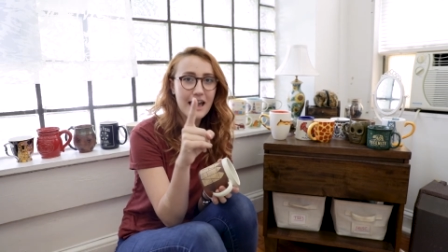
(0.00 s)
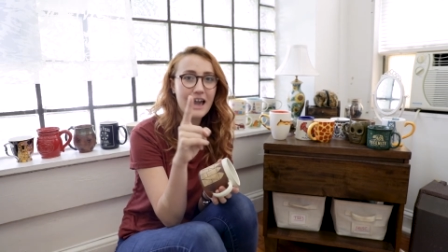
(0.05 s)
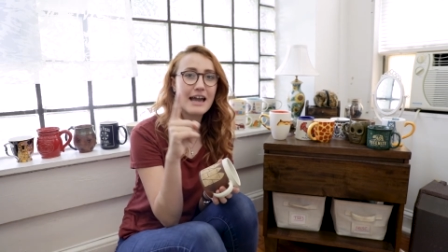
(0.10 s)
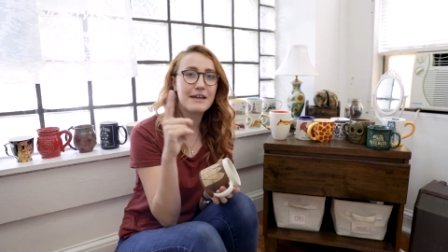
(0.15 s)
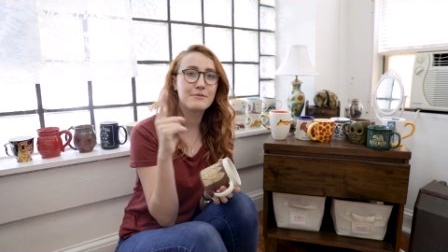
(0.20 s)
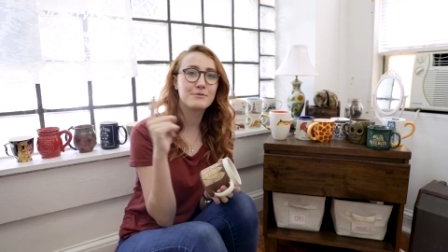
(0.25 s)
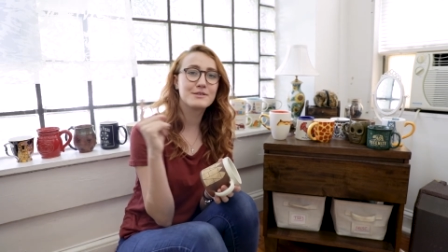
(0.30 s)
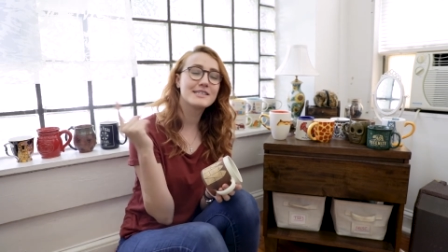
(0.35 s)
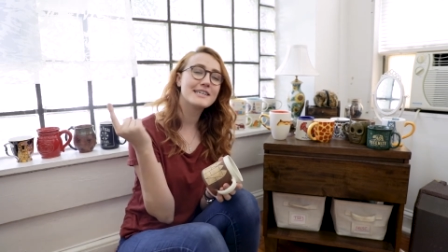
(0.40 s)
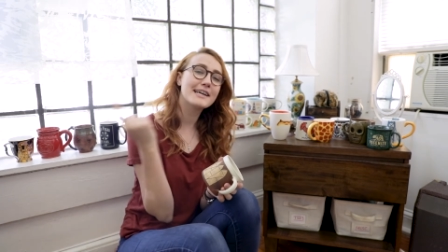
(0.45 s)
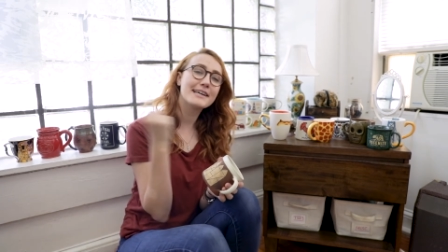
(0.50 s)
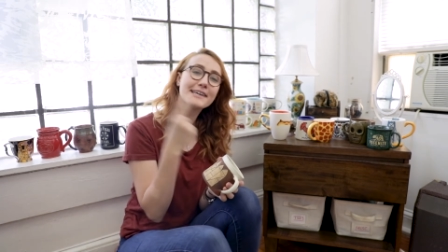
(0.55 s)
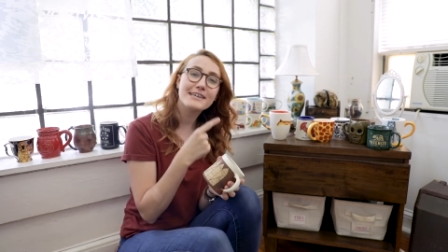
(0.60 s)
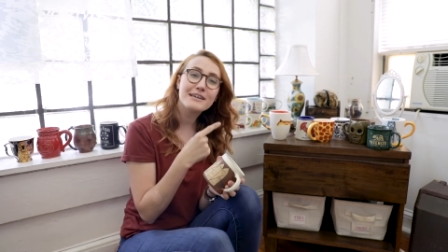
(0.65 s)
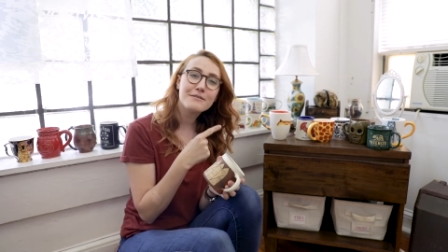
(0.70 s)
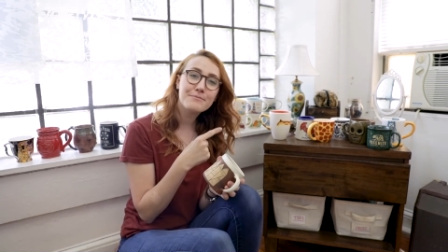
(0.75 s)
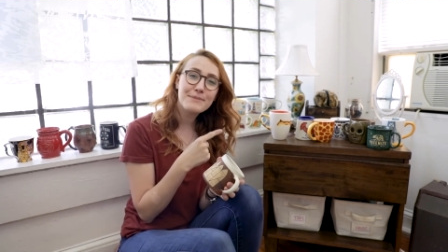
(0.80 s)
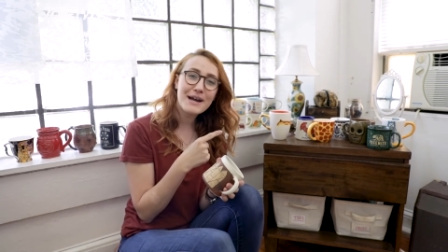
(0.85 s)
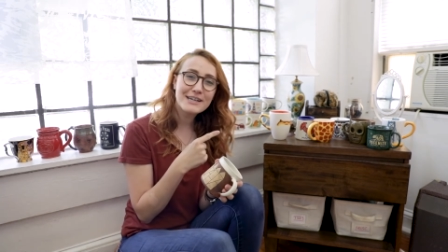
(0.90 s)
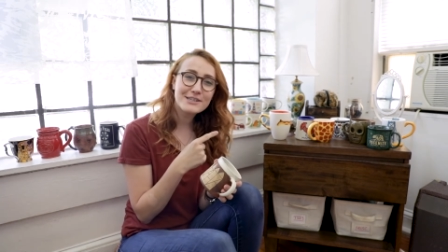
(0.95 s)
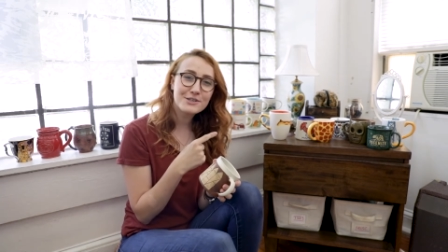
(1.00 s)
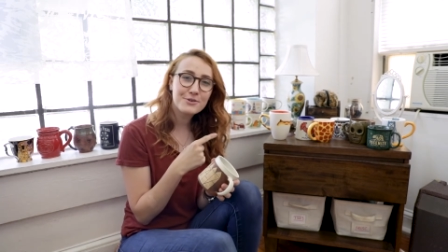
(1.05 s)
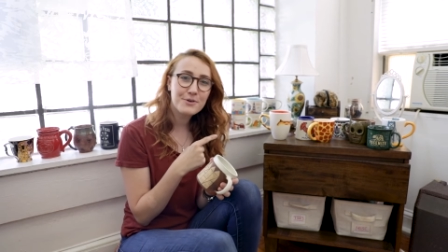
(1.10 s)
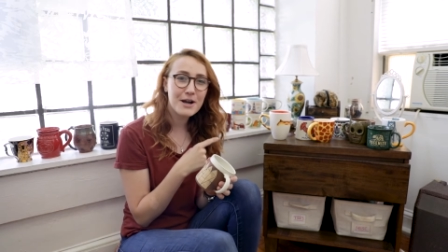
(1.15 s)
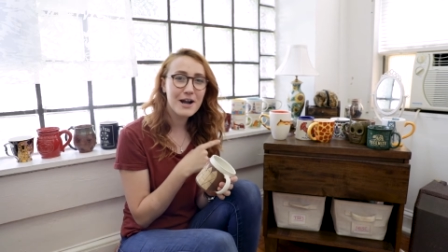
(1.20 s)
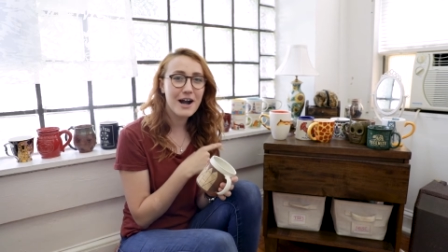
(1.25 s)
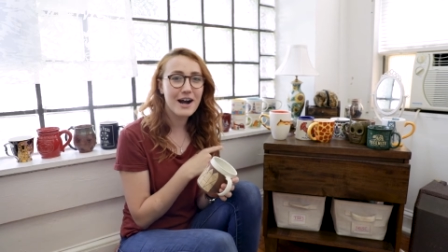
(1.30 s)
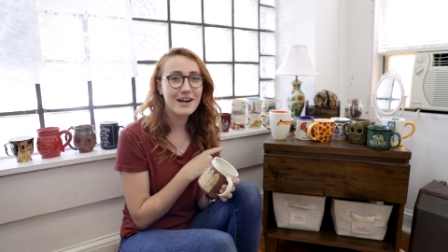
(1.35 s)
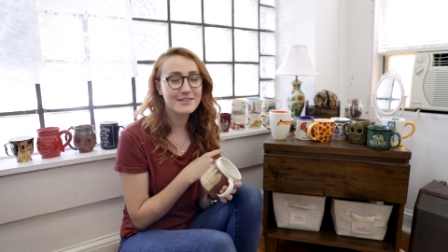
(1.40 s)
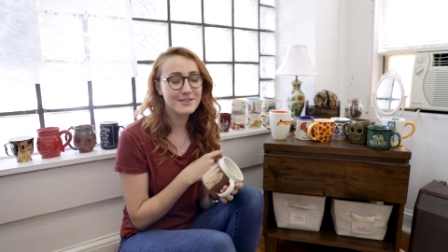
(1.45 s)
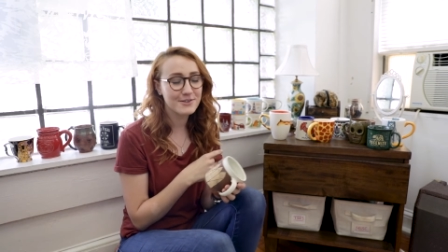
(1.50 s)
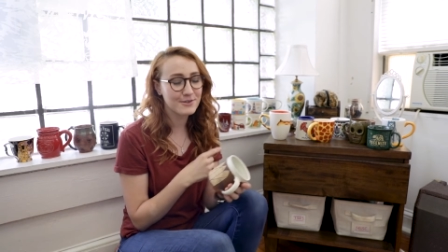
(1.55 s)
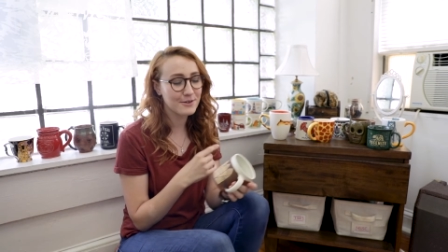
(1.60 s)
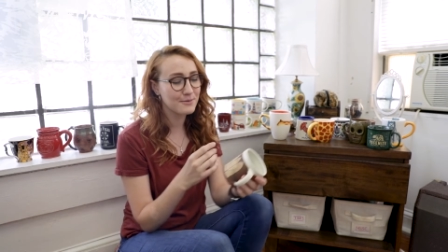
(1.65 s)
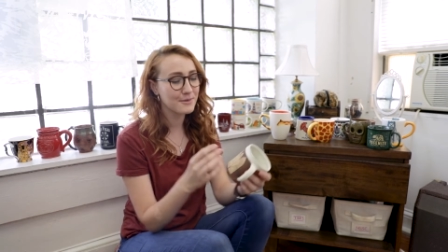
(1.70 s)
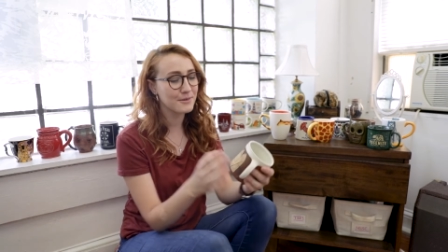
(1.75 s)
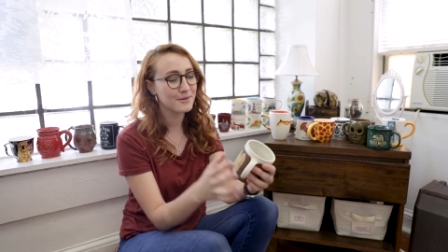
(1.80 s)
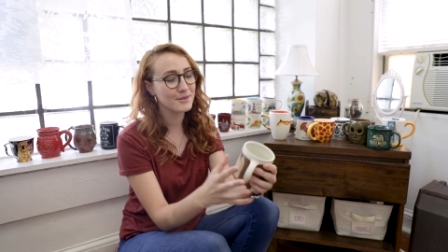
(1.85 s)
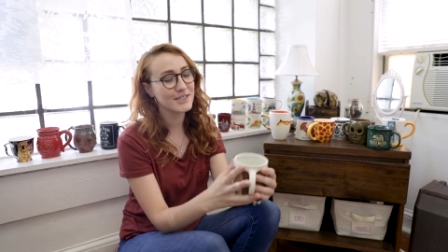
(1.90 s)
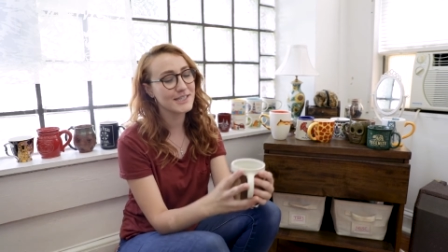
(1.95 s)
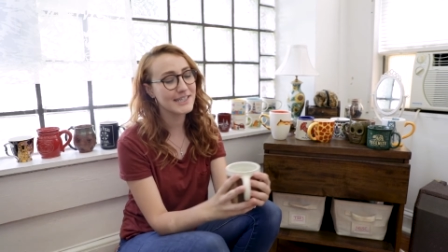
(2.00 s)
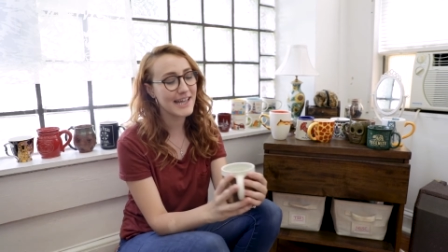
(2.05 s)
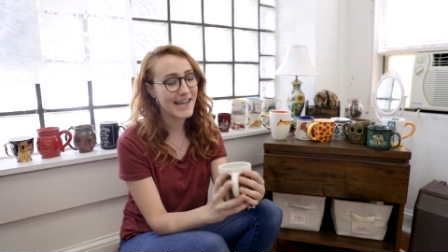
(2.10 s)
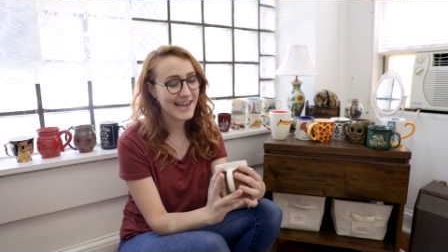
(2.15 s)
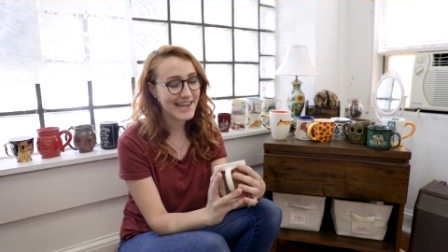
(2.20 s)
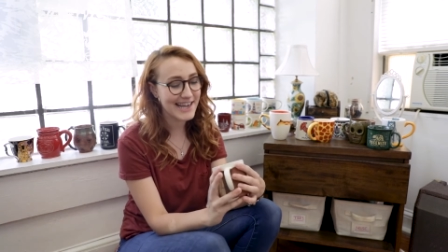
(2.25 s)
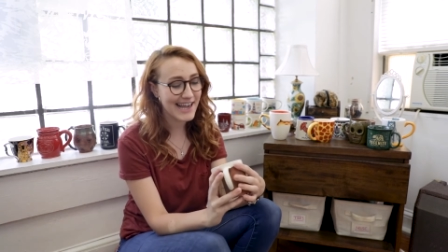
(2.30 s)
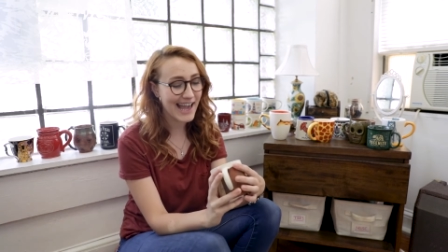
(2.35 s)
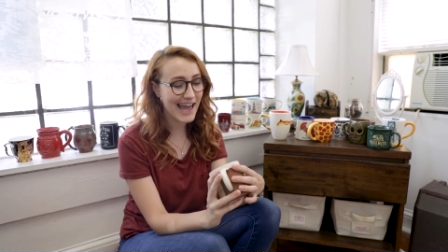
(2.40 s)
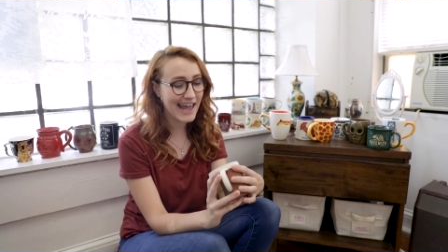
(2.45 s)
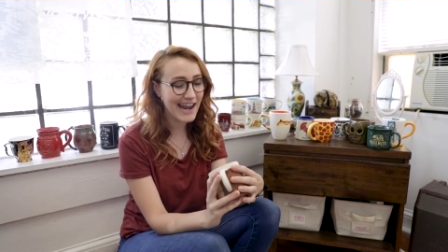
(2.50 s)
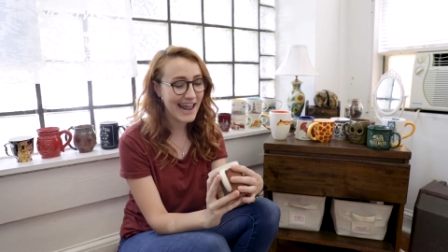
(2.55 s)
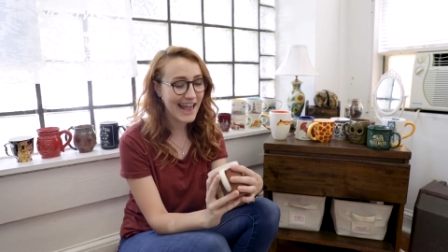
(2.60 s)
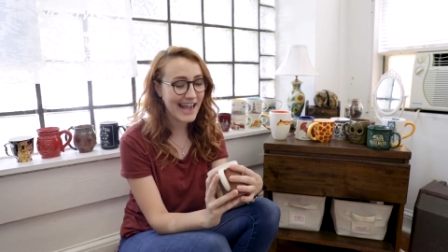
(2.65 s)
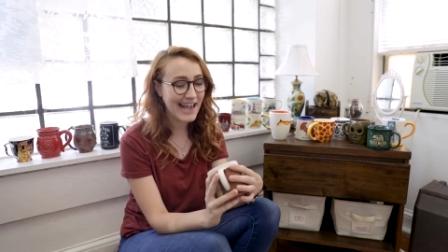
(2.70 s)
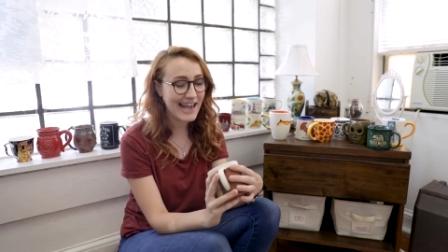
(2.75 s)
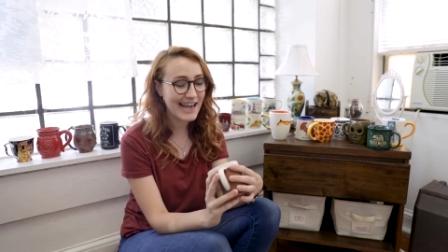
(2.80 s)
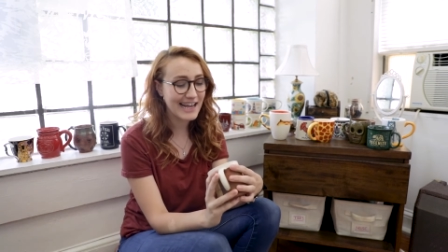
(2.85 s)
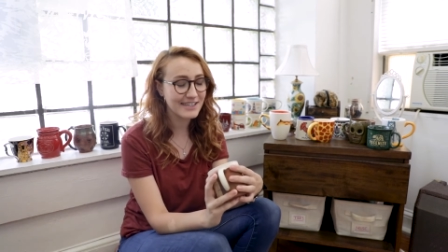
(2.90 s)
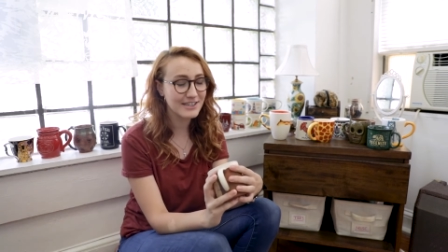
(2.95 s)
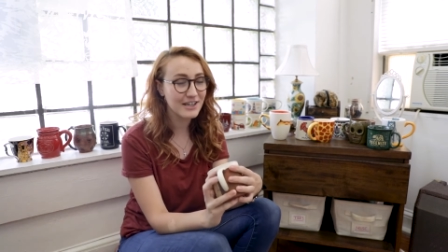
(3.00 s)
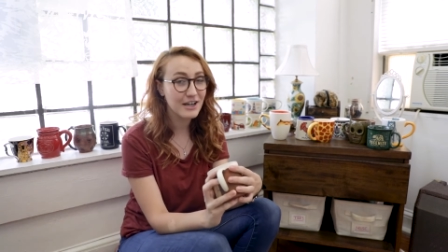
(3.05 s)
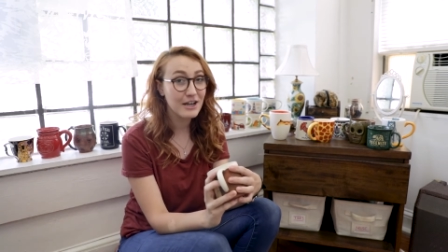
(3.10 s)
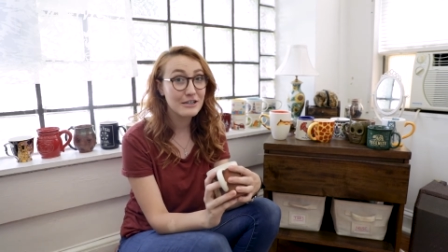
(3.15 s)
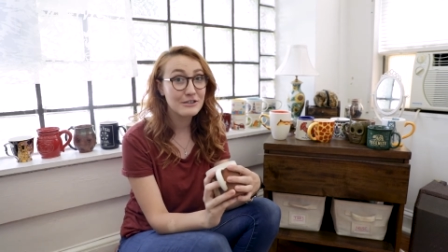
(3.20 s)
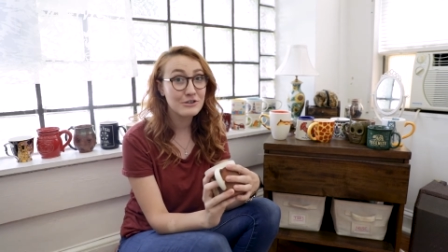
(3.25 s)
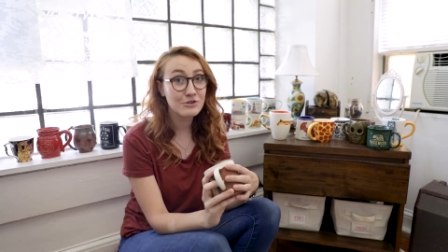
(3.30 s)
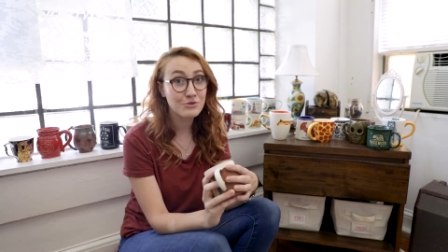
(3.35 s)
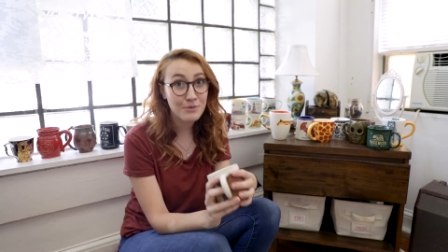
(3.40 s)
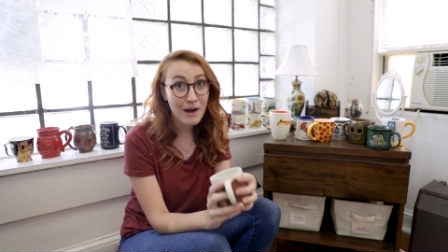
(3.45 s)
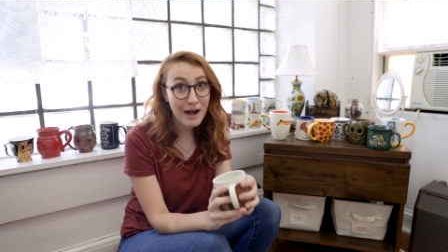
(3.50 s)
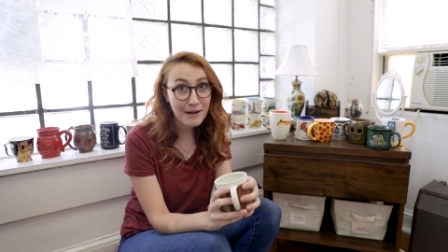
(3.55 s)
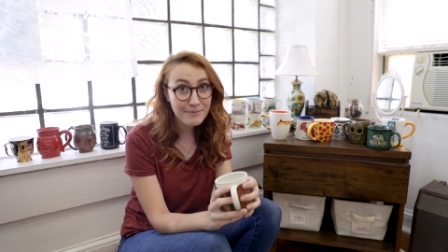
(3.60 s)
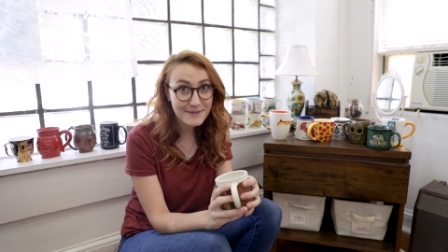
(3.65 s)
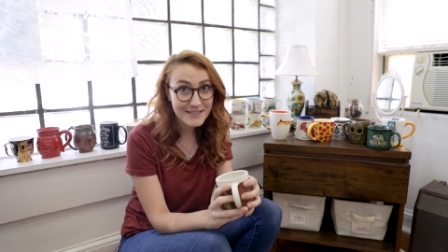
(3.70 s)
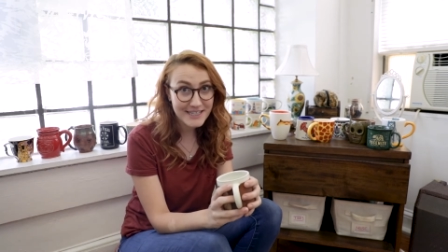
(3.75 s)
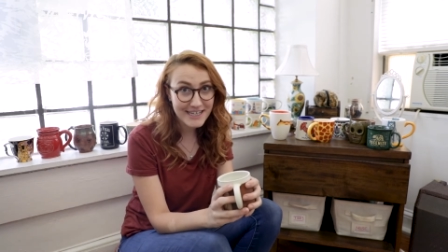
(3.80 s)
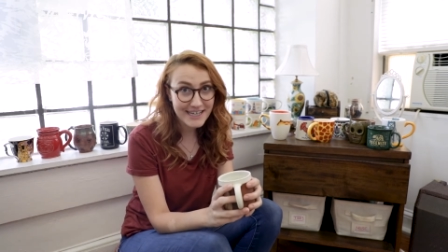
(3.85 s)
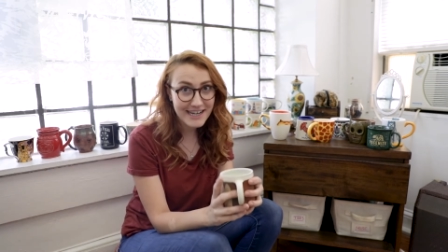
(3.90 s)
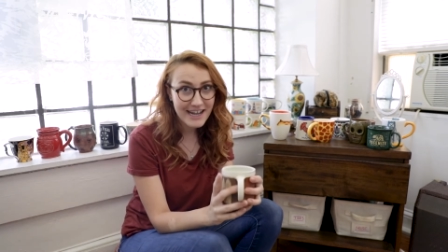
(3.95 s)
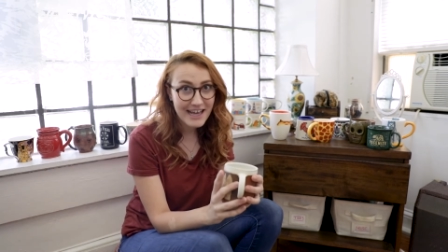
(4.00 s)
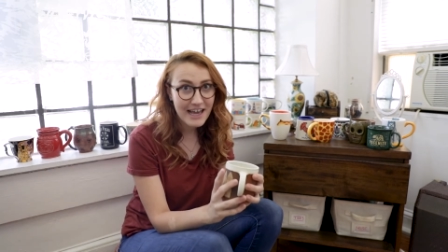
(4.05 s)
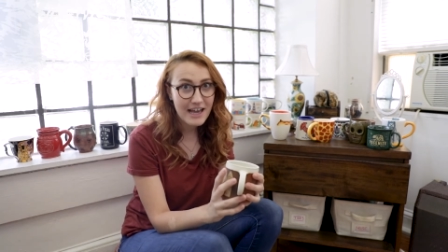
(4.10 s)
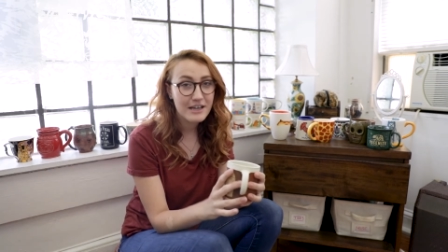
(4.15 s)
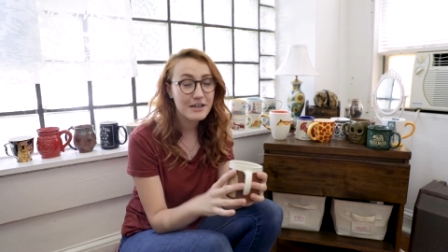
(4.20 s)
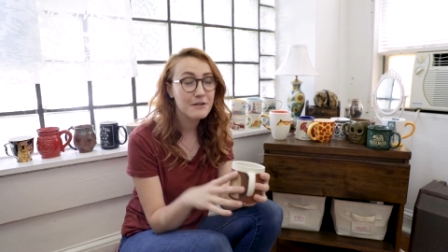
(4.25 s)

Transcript: and was taking it back to our hostel we were staying at and dropped it,